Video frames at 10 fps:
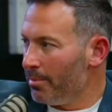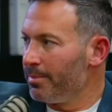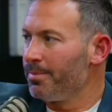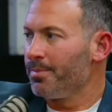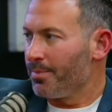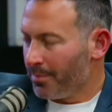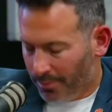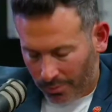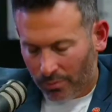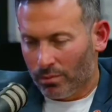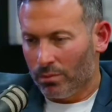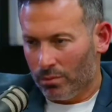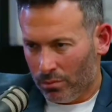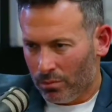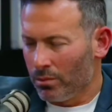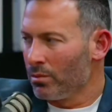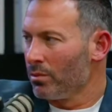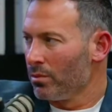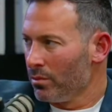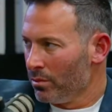war. Yep. You pit people yep. against each other,